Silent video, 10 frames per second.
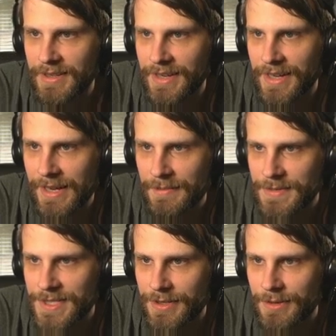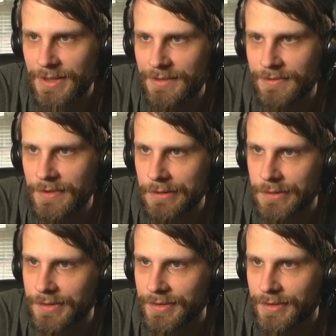am so
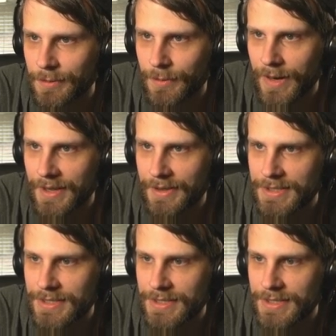confused why they